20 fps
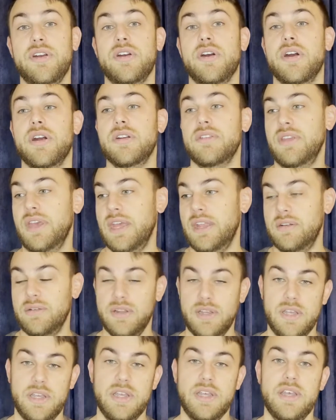your cards, and
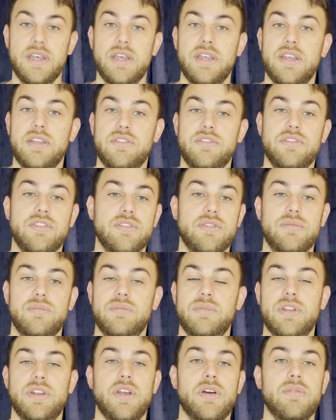it's just
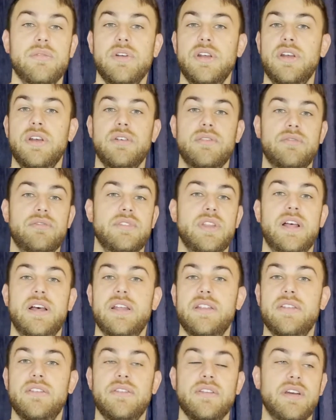
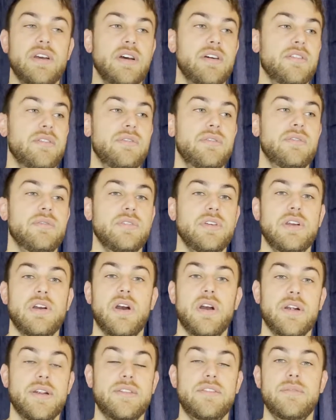floods of
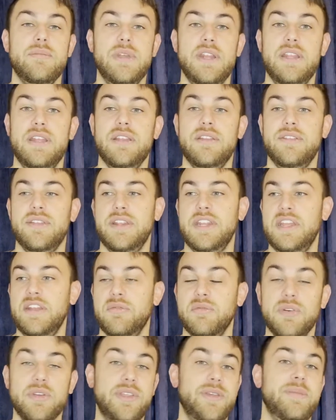cards and minions, and
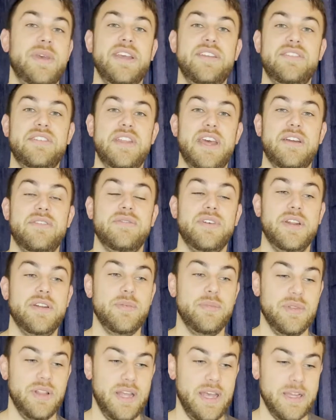it really makes the deck fun
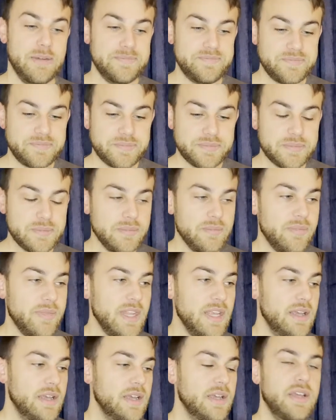to play.
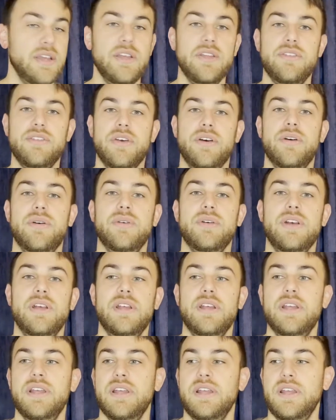So
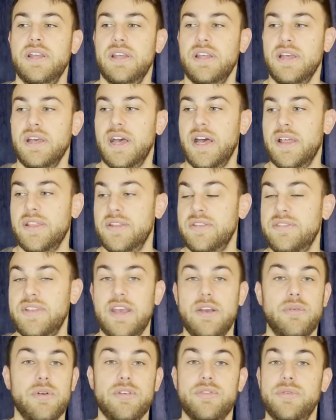this
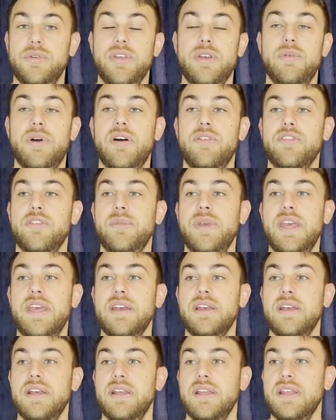deck worked really well for
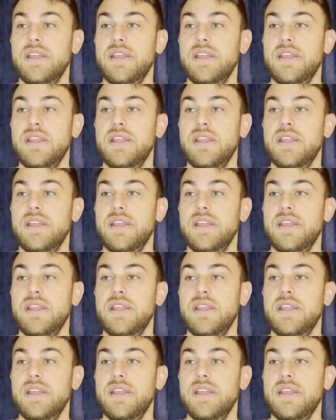me.